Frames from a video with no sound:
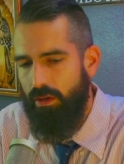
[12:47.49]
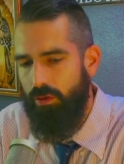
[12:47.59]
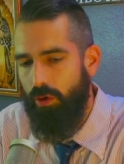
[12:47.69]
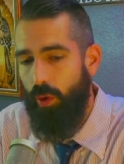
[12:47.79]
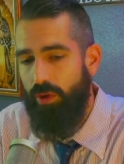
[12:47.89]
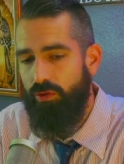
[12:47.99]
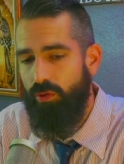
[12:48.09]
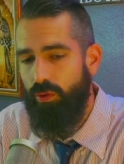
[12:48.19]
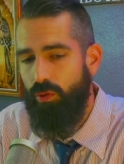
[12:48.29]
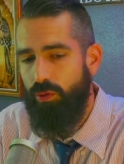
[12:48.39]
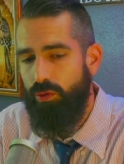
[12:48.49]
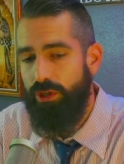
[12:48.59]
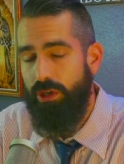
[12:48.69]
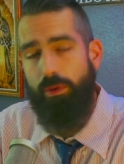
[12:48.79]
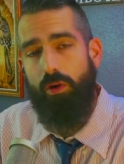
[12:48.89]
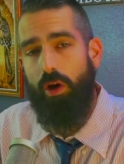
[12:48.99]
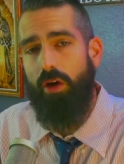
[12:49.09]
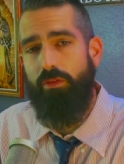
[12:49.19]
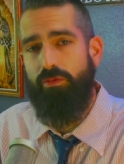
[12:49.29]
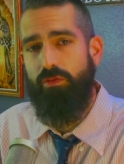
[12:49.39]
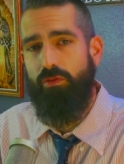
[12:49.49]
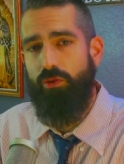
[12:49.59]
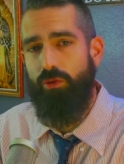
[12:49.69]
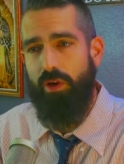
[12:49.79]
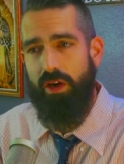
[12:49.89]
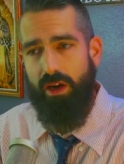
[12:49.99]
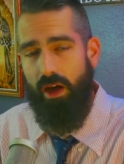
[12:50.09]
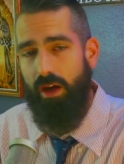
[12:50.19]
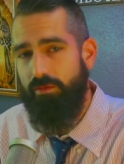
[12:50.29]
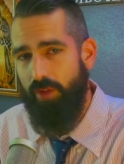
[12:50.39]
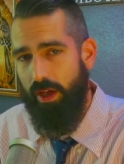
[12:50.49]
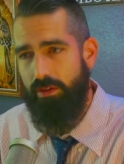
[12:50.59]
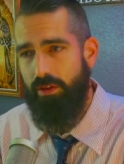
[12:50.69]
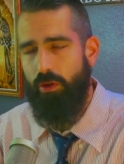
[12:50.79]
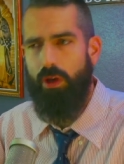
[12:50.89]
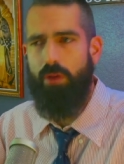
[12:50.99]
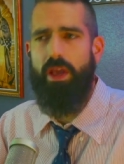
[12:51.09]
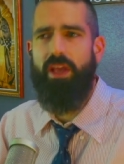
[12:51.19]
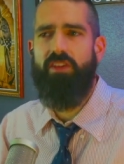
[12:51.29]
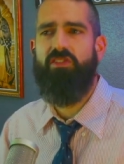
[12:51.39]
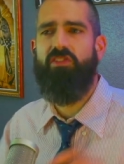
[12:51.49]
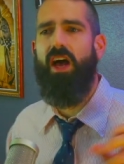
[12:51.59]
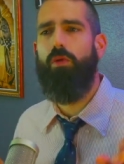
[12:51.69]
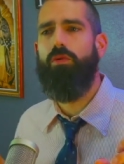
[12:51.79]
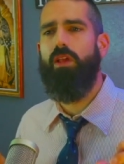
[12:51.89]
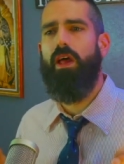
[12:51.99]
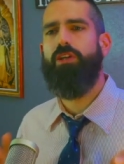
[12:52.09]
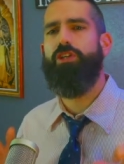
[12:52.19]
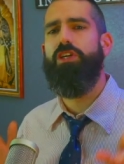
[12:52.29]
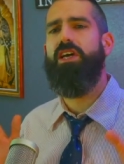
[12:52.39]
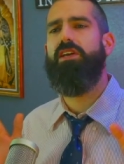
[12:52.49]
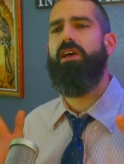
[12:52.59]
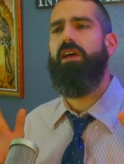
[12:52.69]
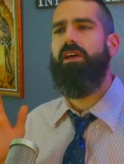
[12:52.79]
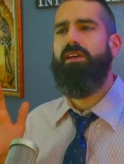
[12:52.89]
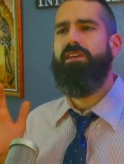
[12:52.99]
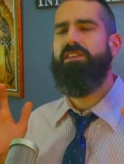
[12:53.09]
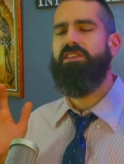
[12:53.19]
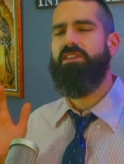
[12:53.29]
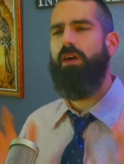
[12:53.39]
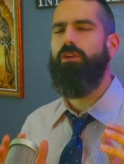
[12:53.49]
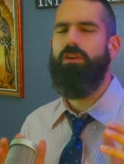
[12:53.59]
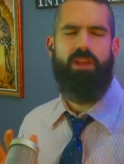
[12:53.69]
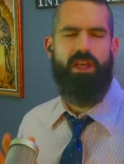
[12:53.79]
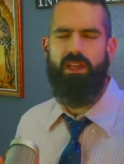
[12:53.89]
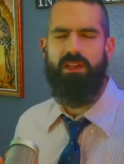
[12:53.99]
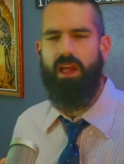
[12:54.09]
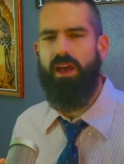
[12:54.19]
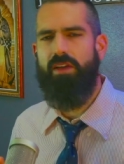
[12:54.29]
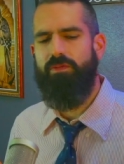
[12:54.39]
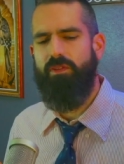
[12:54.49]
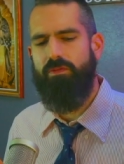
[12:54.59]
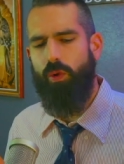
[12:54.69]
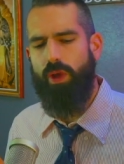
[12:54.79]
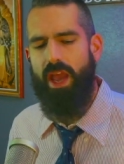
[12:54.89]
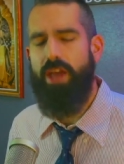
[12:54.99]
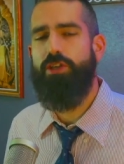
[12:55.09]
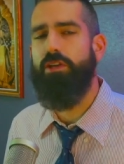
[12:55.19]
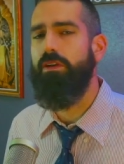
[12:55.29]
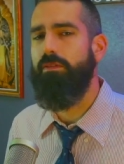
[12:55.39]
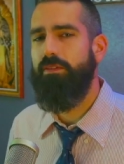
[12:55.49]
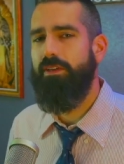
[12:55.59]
they're going to ship her off to a convent, and they're going to make it sound like she had discovered late in life a vocation.